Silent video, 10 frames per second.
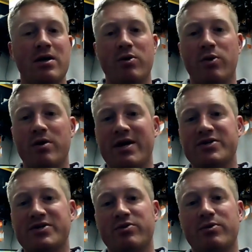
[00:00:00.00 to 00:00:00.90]
We want to make
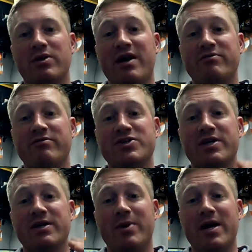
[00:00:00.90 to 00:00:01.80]
sure that we're
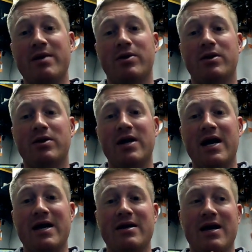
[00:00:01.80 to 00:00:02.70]
leveraging paintball
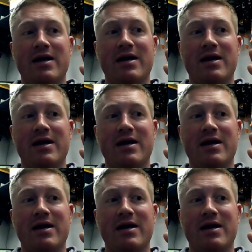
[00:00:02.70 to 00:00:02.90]
and